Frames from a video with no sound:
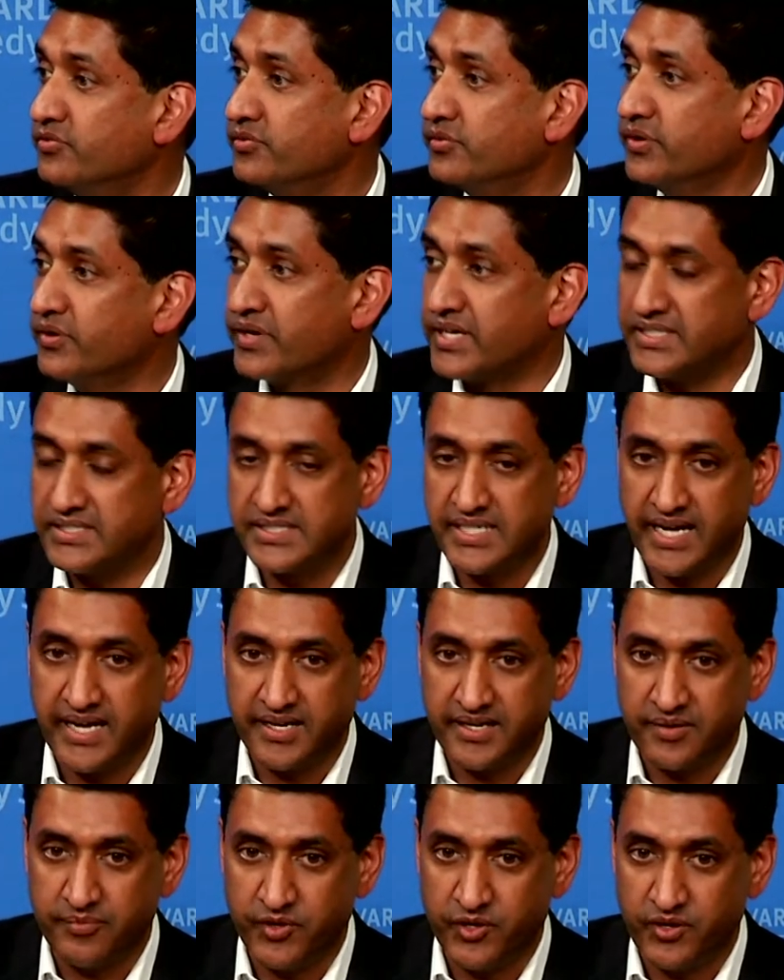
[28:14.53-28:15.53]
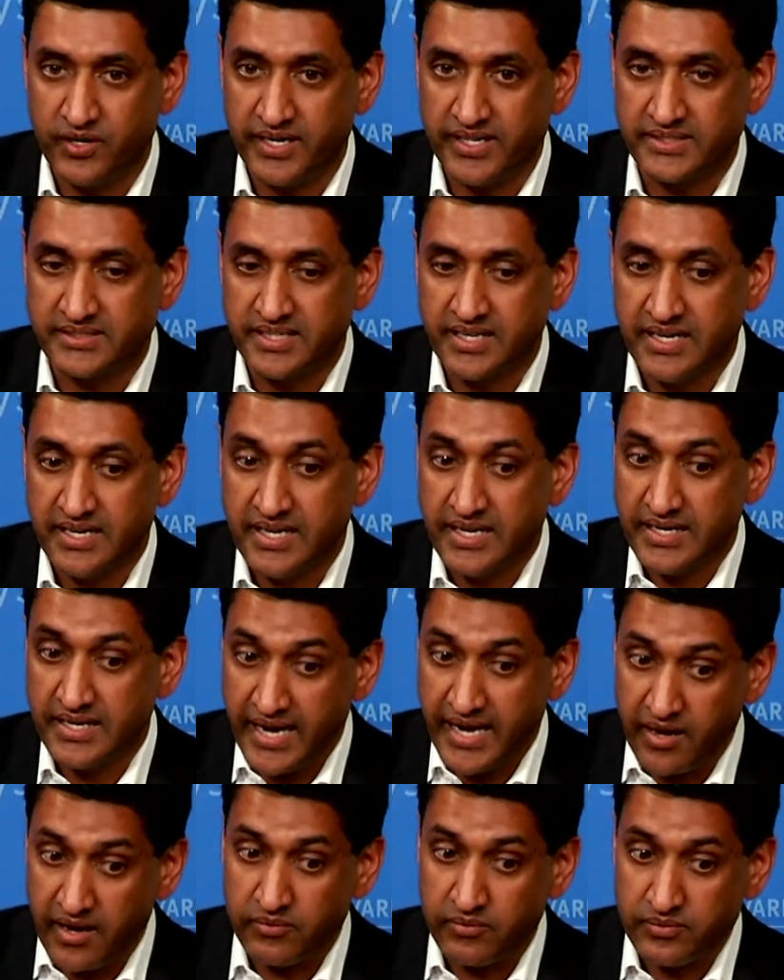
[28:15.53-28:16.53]
You can stay in communities.
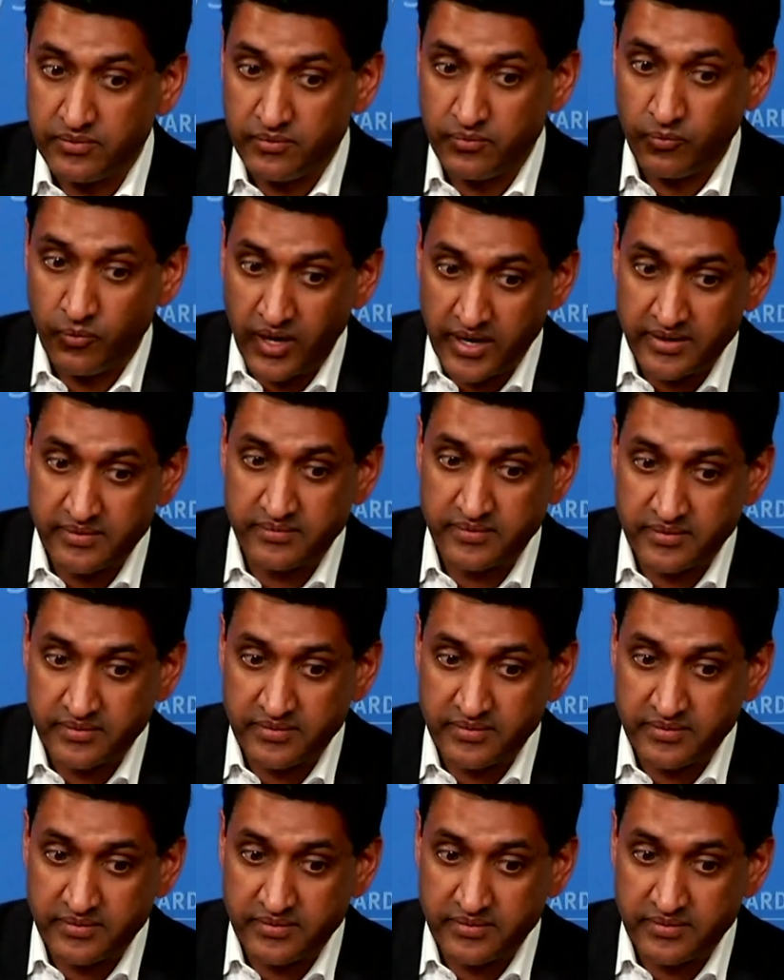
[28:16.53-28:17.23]
Now, one